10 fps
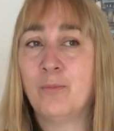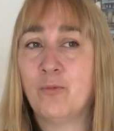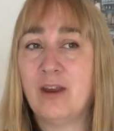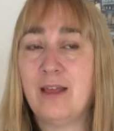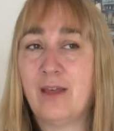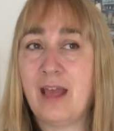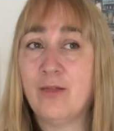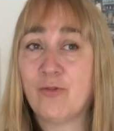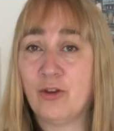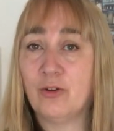Breathe
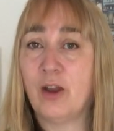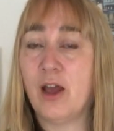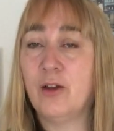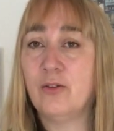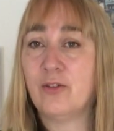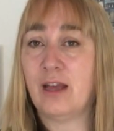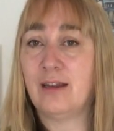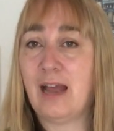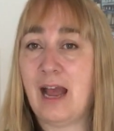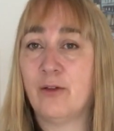in through your nose
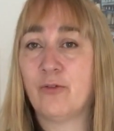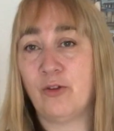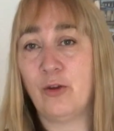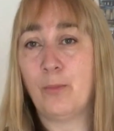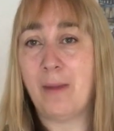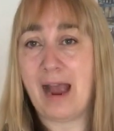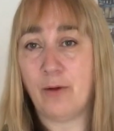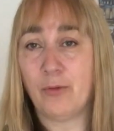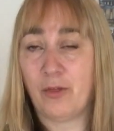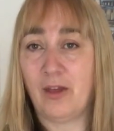and out through your
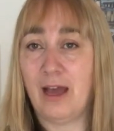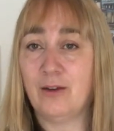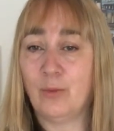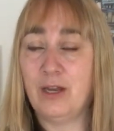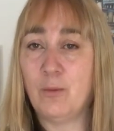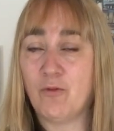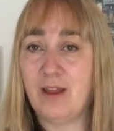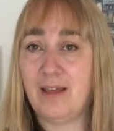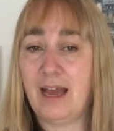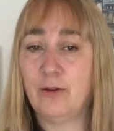mouth, and when you
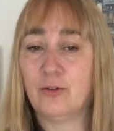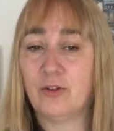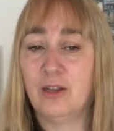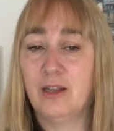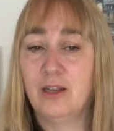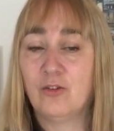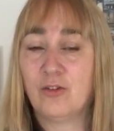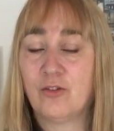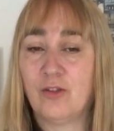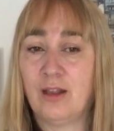breathe out,
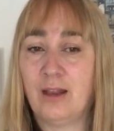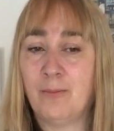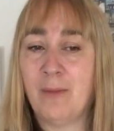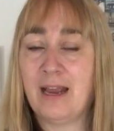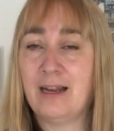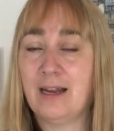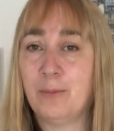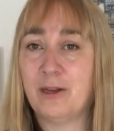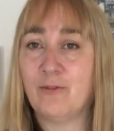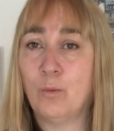just make a little
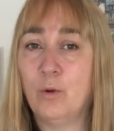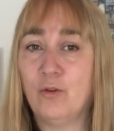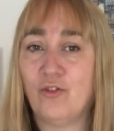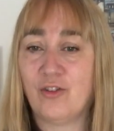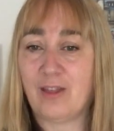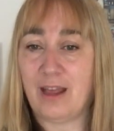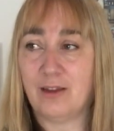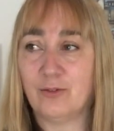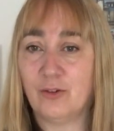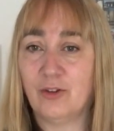bit of a whoosh
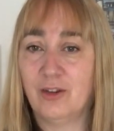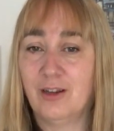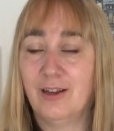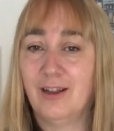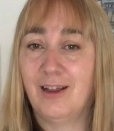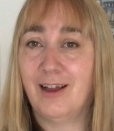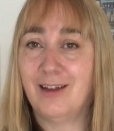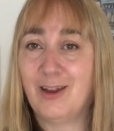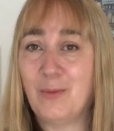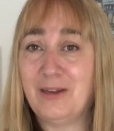sound.
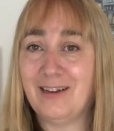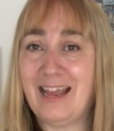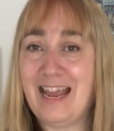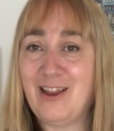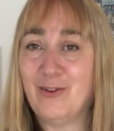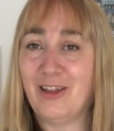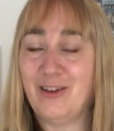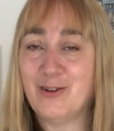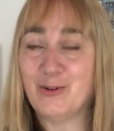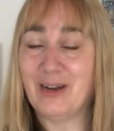Nobody will hear you, though
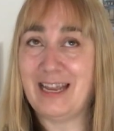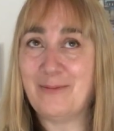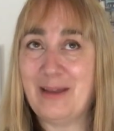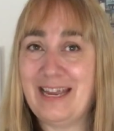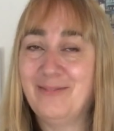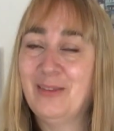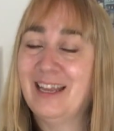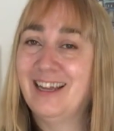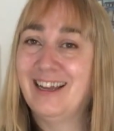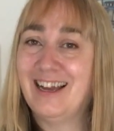you can all hear me,
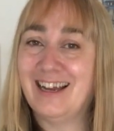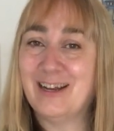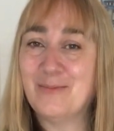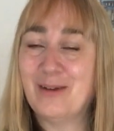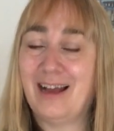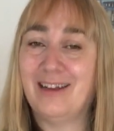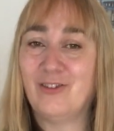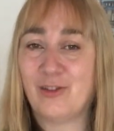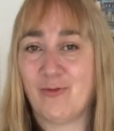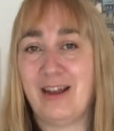and
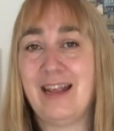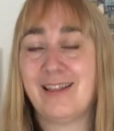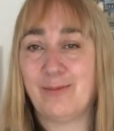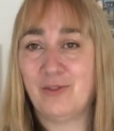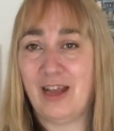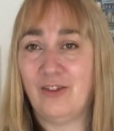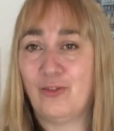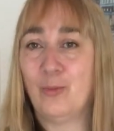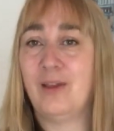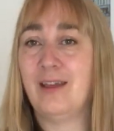just release some
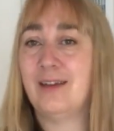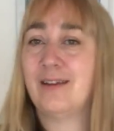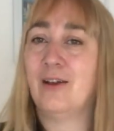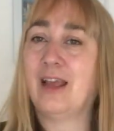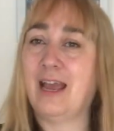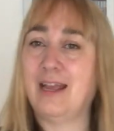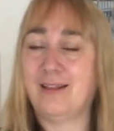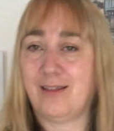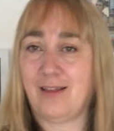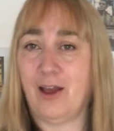tension with it. Okay,
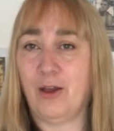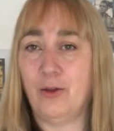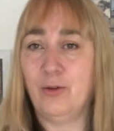so